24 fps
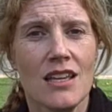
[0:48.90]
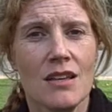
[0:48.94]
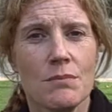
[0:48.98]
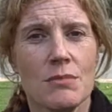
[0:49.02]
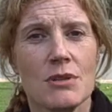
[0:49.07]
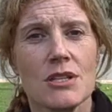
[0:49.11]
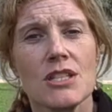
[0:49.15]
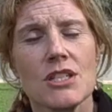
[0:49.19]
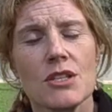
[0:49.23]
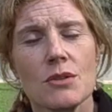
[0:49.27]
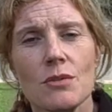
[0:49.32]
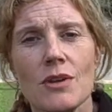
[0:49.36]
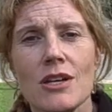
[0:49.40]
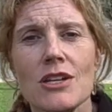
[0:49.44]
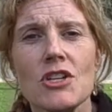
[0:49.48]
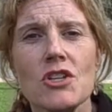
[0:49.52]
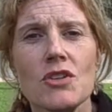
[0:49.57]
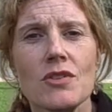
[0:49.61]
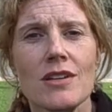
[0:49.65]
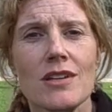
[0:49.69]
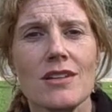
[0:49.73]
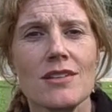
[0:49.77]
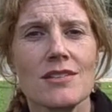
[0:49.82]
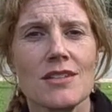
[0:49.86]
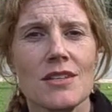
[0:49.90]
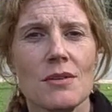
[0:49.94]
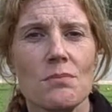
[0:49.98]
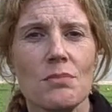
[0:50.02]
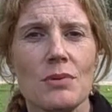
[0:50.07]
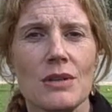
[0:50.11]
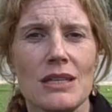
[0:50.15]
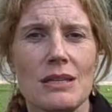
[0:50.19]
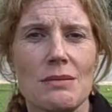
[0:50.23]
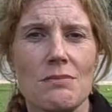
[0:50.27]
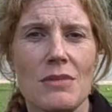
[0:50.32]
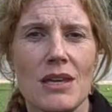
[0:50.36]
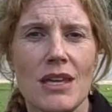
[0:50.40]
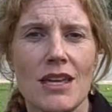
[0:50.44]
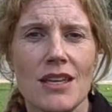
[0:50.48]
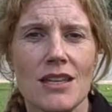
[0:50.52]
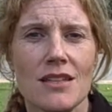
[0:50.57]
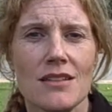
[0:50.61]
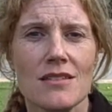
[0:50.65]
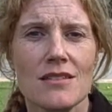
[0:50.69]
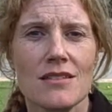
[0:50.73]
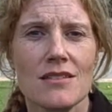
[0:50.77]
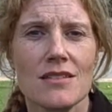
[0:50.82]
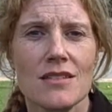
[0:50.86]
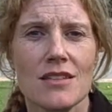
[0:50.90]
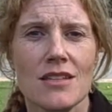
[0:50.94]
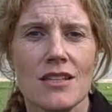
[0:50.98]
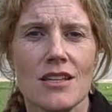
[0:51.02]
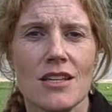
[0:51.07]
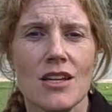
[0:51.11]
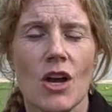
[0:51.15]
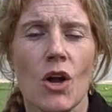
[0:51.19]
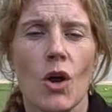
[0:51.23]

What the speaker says: But surrendering simply means